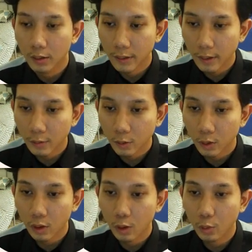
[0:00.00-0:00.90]
Then
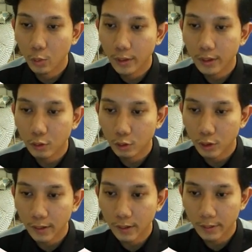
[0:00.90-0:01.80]
we need to
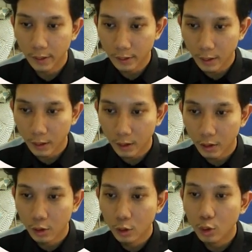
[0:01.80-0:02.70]
get a data.
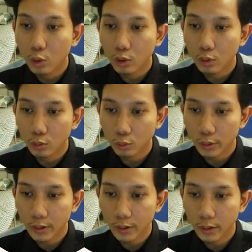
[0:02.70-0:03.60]
Go
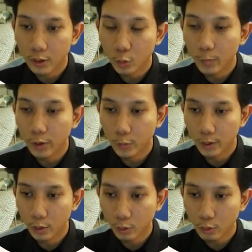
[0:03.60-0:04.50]
to the common
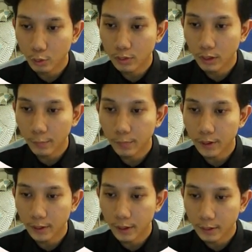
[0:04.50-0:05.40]
window, type the